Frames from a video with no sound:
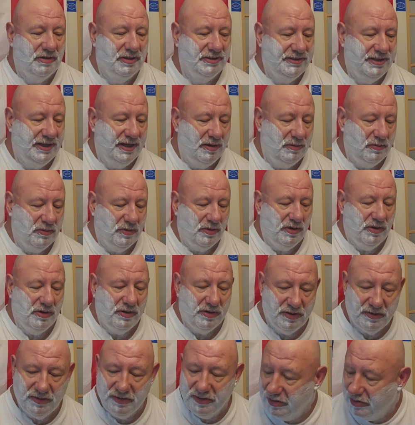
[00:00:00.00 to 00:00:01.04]
what's that
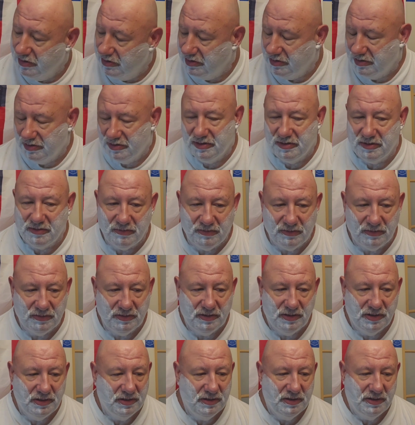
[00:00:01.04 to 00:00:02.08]
word?
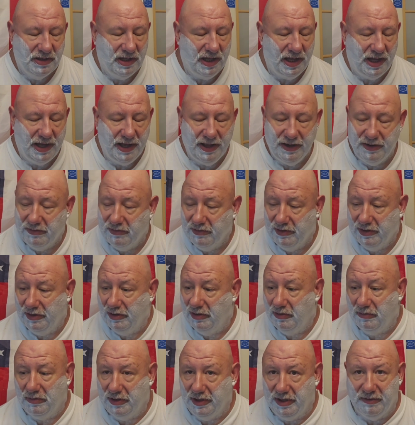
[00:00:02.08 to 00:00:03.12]
I don't
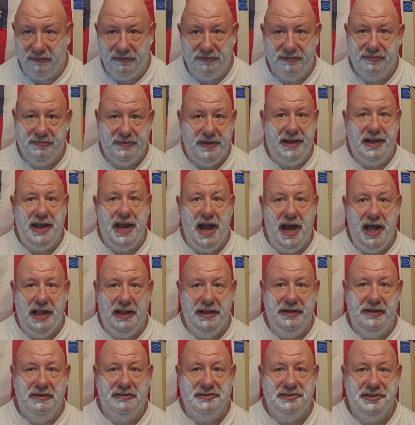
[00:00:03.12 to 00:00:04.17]
know, where you think
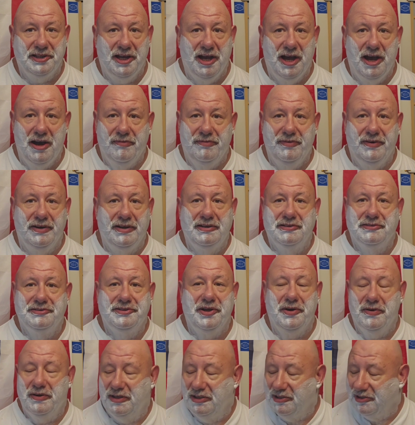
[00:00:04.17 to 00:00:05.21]
highly of yourself. He's
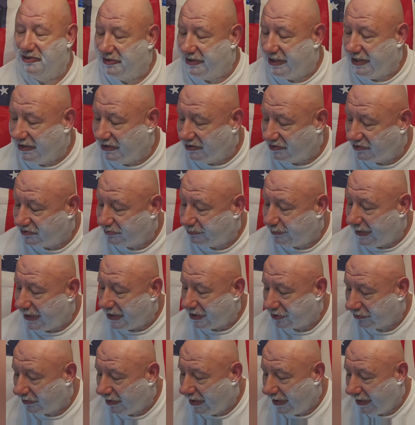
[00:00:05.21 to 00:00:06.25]
getting a
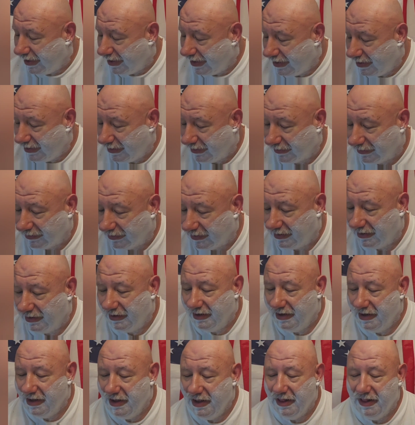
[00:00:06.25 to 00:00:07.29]
speech ready, and
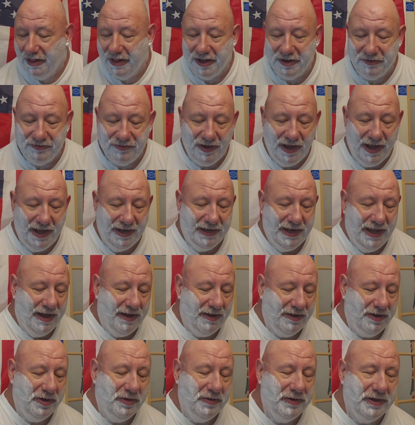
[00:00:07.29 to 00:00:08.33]
they find
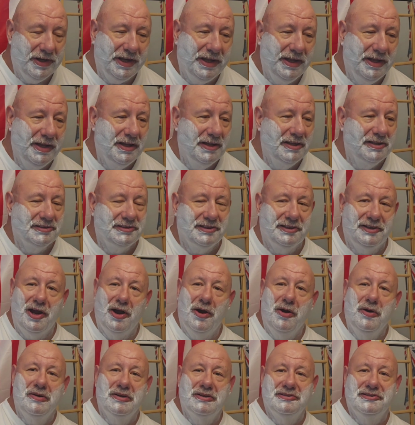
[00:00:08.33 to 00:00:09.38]
out who it is, and
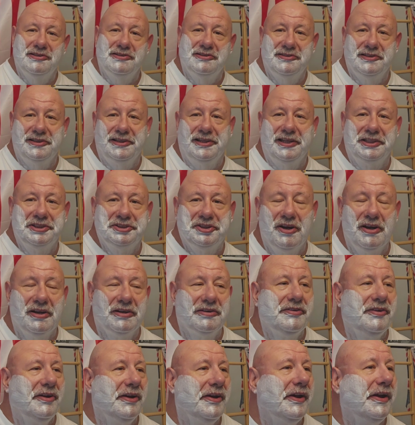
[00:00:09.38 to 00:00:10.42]
Otis is in the
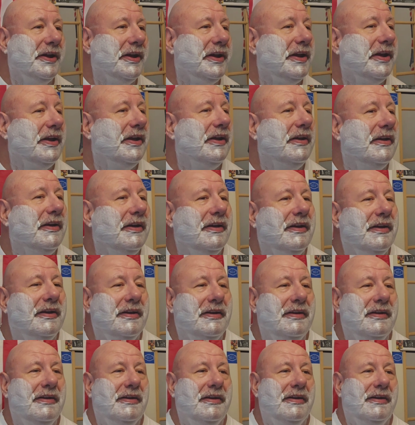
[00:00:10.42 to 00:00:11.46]
drunk tank,
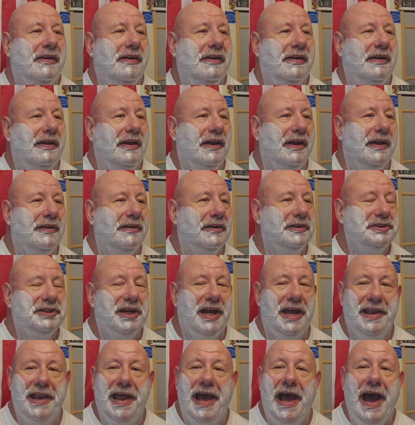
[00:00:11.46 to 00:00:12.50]
and they're
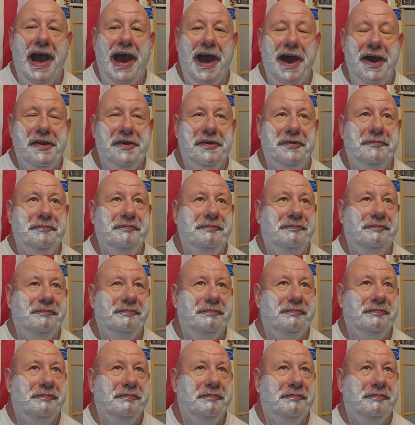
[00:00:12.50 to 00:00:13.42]
trying to hide him.